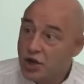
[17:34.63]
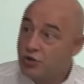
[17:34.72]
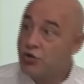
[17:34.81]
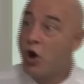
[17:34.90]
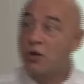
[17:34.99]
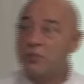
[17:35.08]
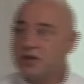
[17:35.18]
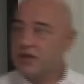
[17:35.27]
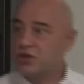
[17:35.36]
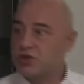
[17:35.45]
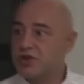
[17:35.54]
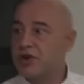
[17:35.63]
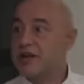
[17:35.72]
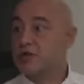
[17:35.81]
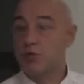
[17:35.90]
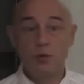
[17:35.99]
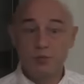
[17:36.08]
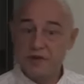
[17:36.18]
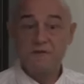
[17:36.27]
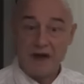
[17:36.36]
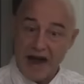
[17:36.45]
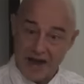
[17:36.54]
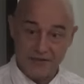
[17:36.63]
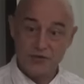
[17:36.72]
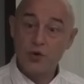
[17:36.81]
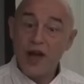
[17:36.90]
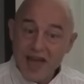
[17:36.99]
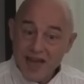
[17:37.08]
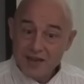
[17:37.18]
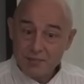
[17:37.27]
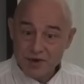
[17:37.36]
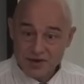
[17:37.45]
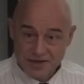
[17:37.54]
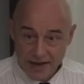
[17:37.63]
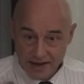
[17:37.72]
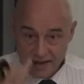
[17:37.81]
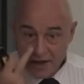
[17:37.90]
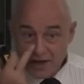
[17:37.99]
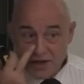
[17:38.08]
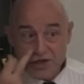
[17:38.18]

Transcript: Normal interest rates will be 5 to 8%.